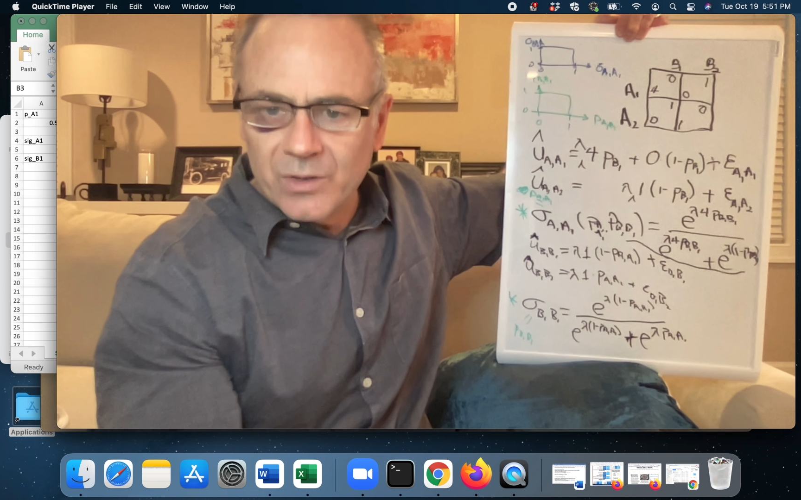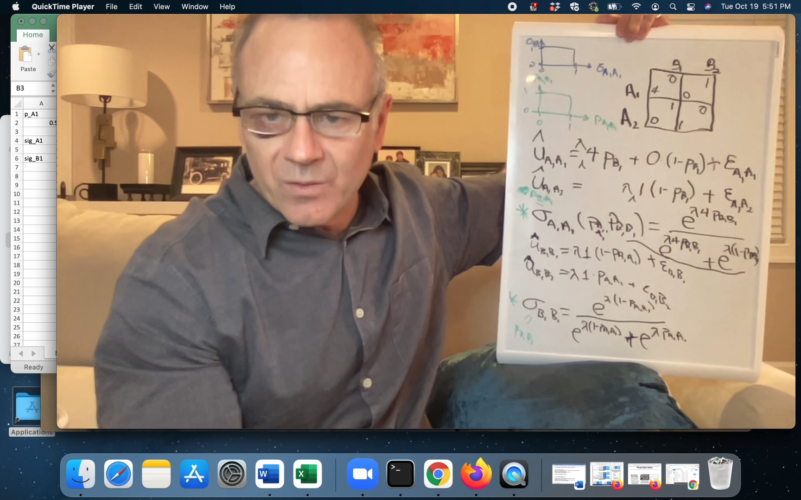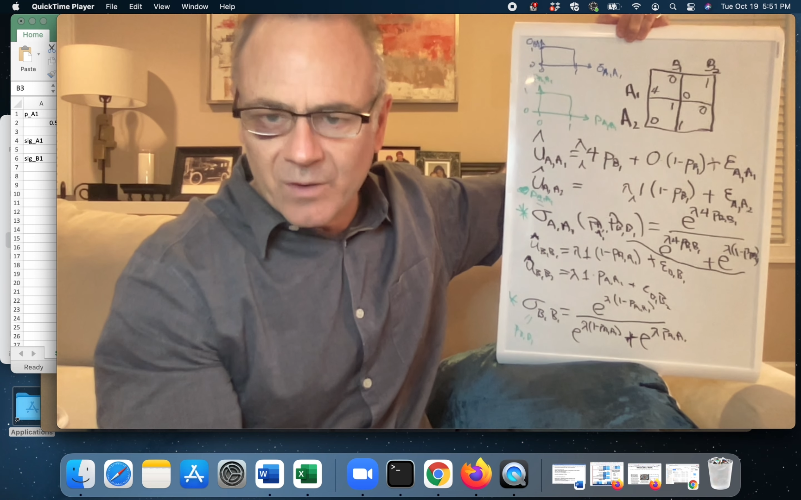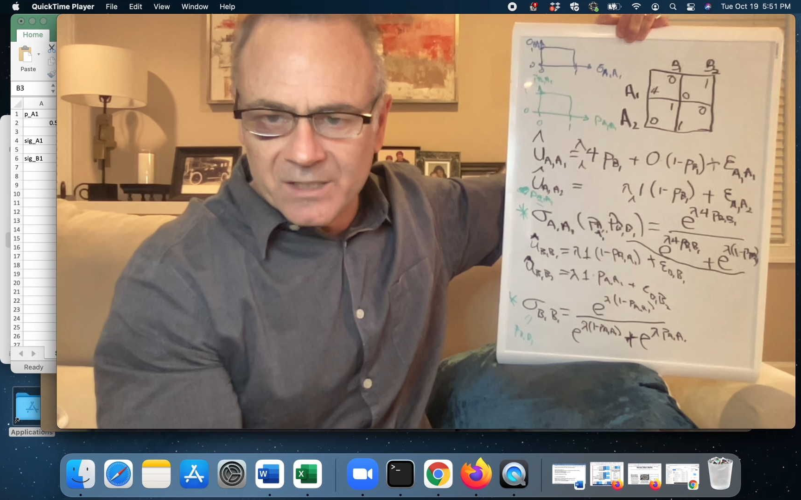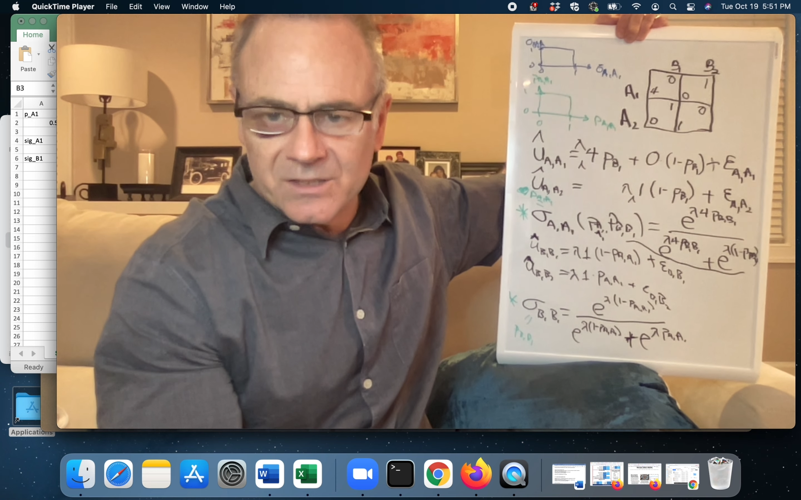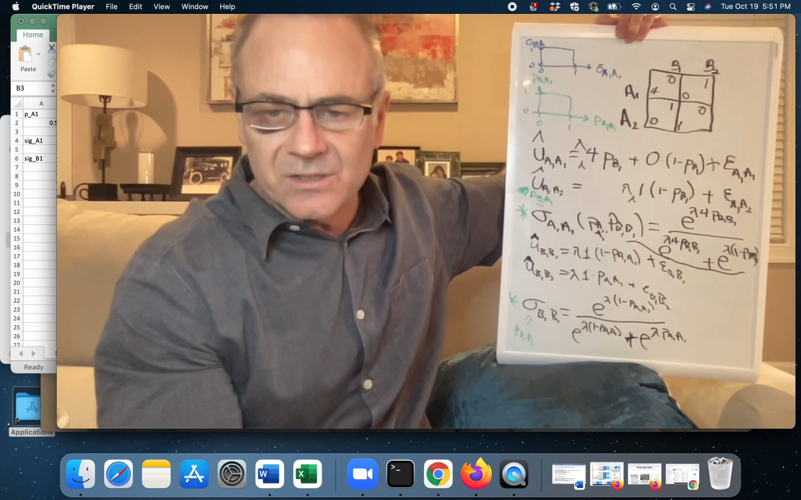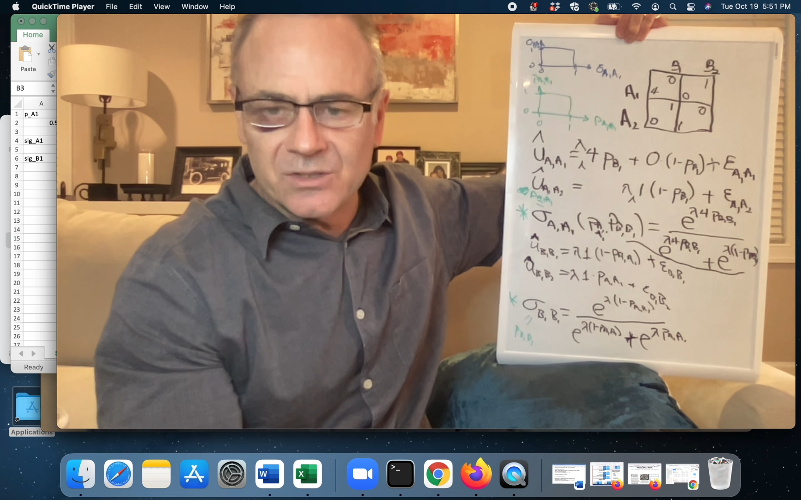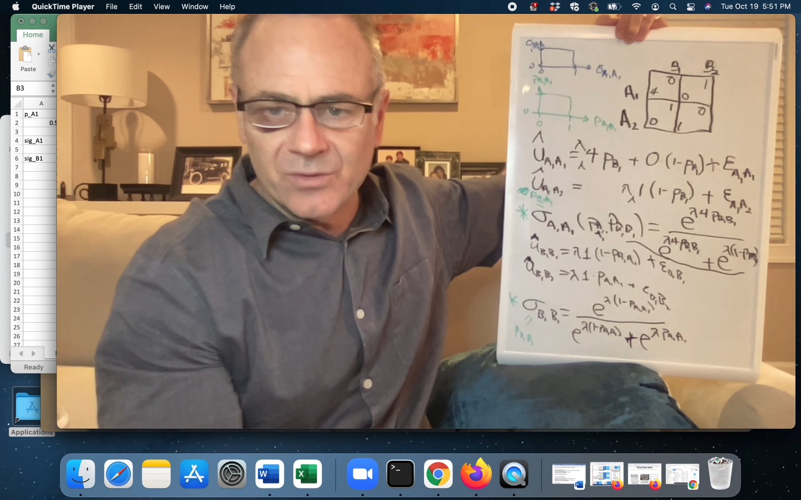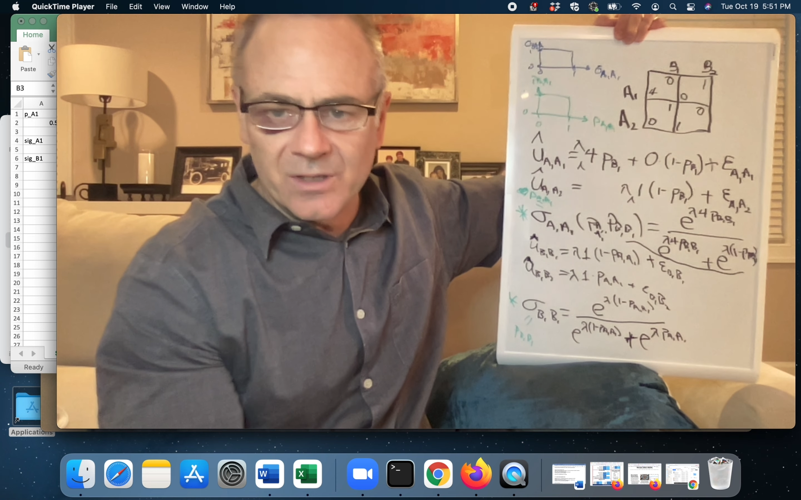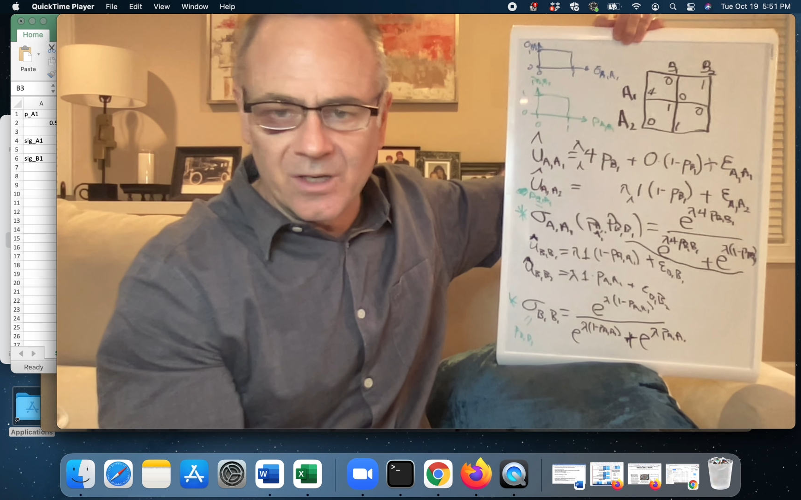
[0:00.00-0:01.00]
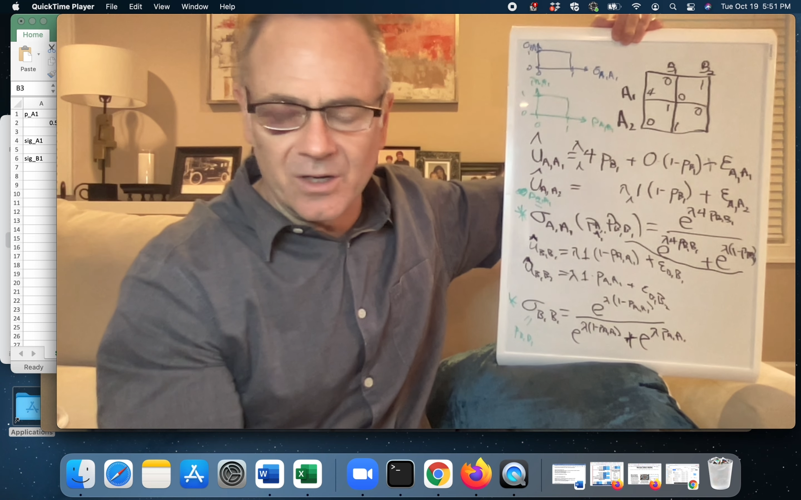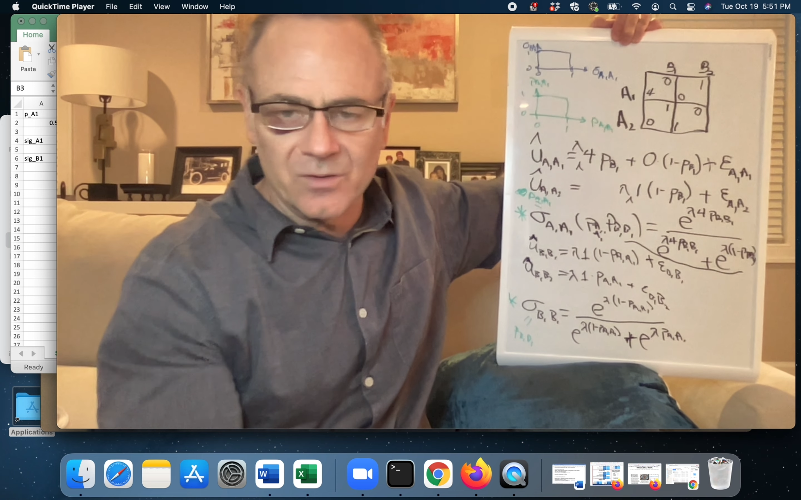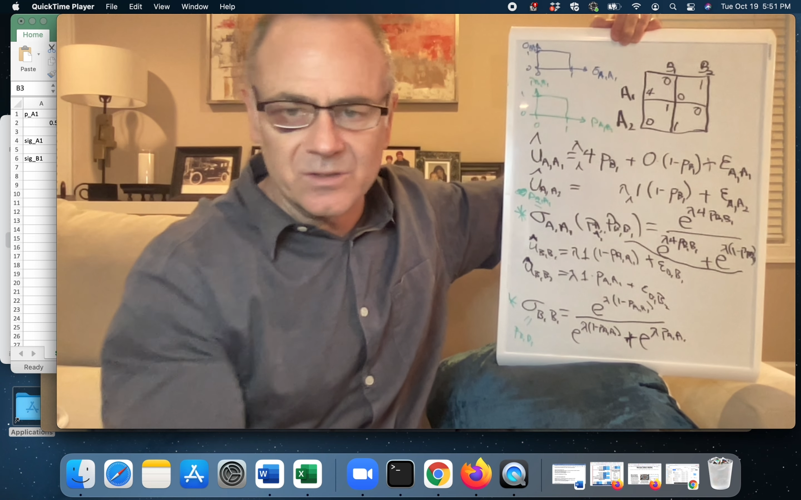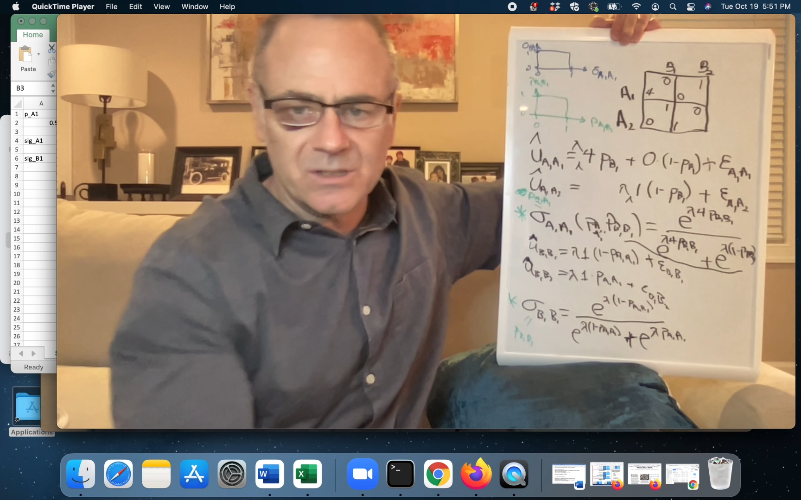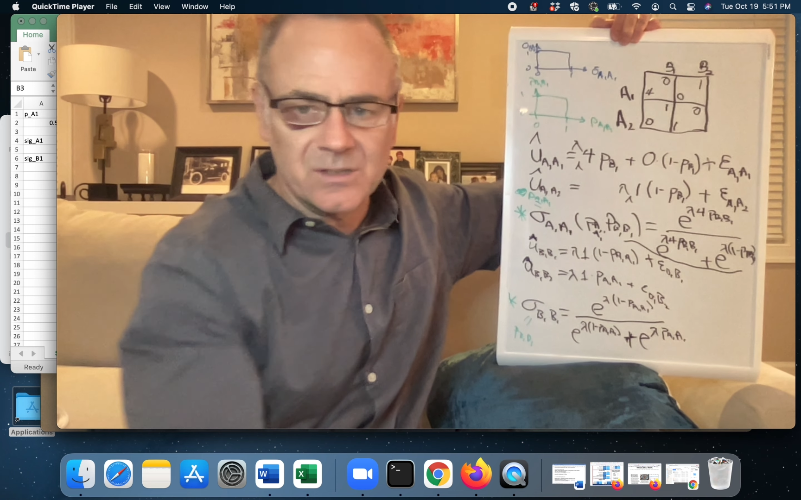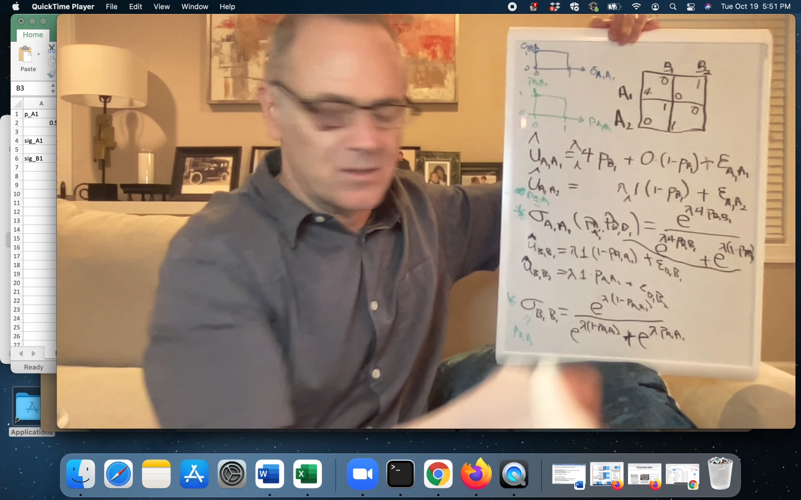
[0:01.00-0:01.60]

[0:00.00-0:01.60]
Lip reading: equations, two unknowns,